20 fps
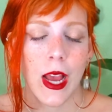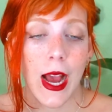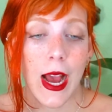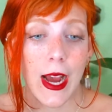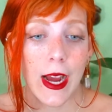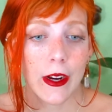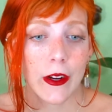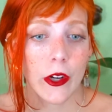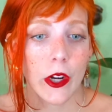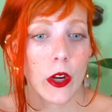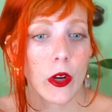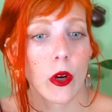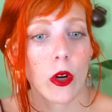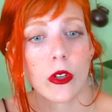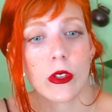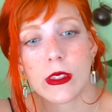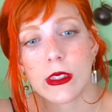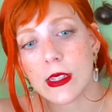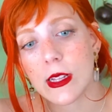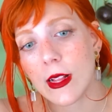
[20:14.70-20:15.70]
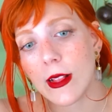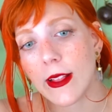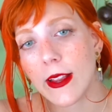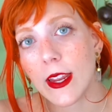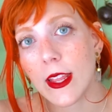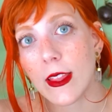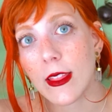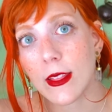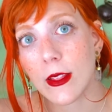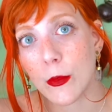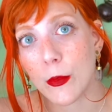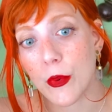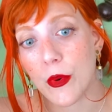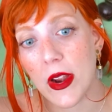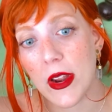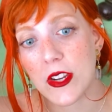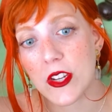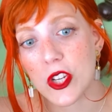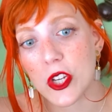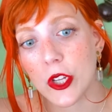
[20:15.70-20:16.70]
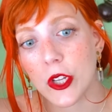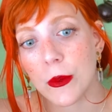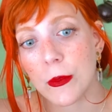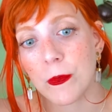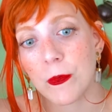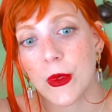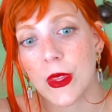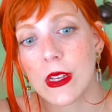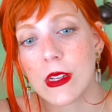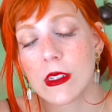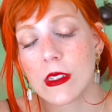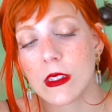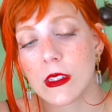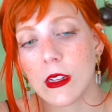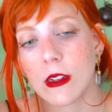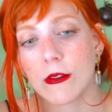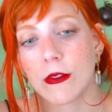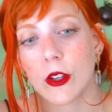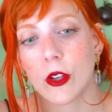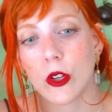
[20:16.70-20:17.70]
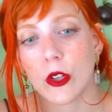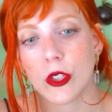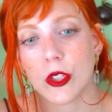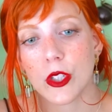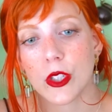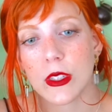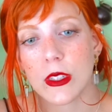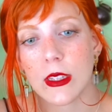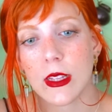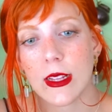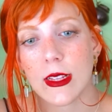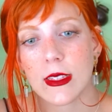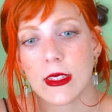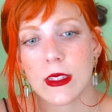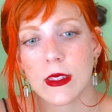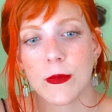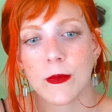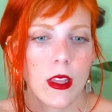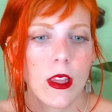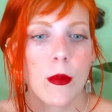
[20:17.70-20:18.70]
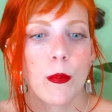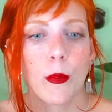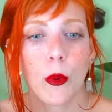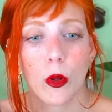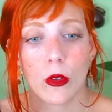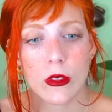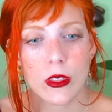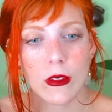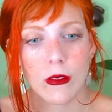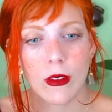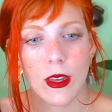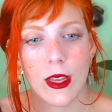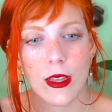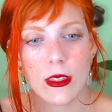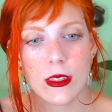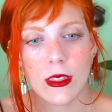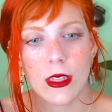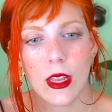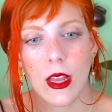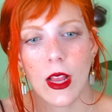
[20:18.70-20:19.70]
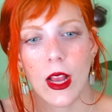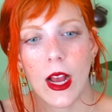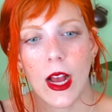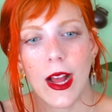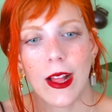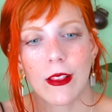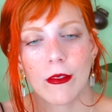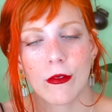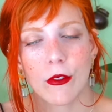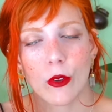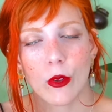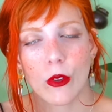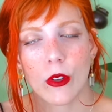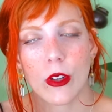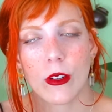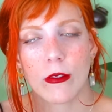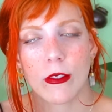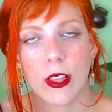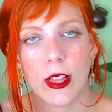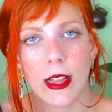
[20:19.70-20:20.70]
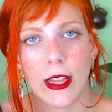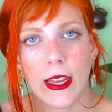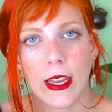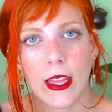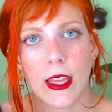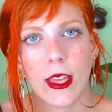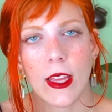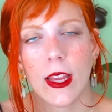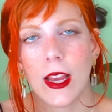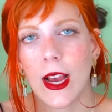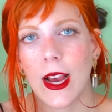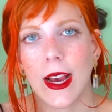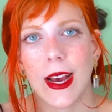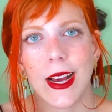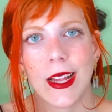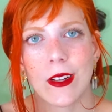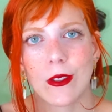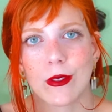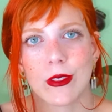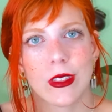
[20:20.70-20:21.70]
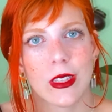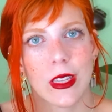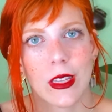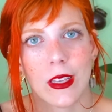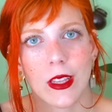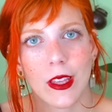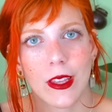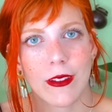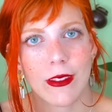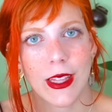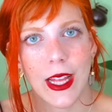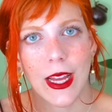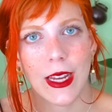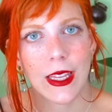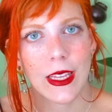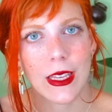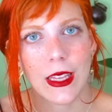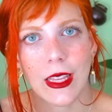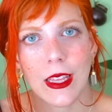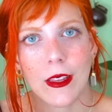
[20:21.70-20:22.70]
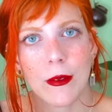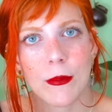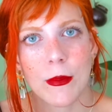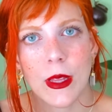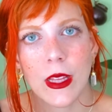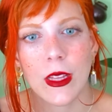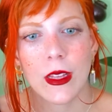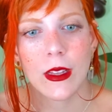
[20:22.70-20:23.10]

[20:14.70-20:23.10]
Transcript: anger or hostility, depression, self-consciousness, impulsiveness, and vulnerability. I don't see any of that in him.